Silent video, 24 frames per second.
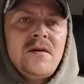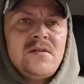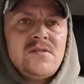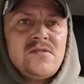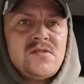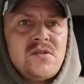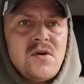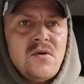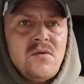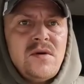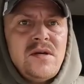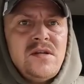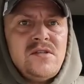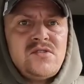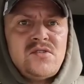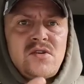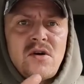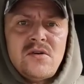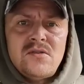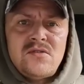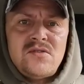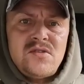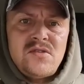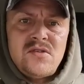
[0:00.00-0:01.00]
So he
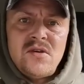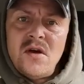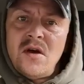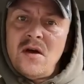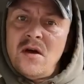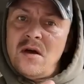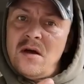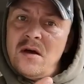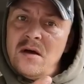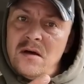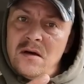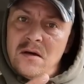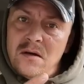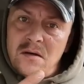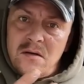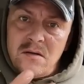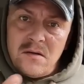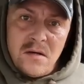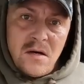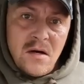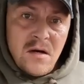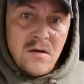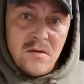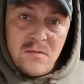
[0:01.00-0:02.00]
starts
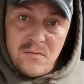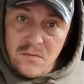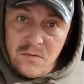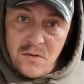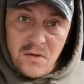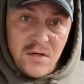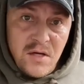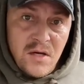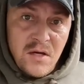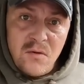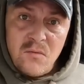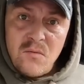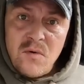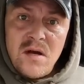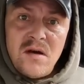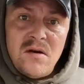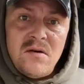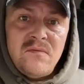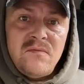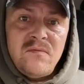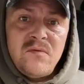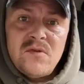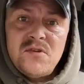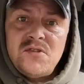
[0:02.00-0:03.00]
looking
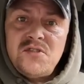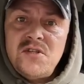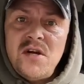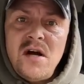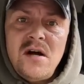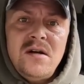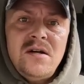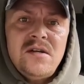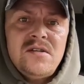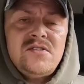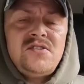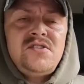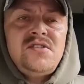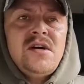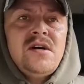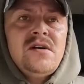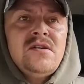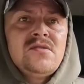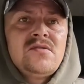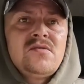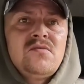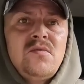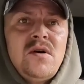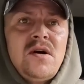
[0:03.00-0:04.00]
around for shotgun
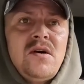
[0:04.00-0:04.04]
shells.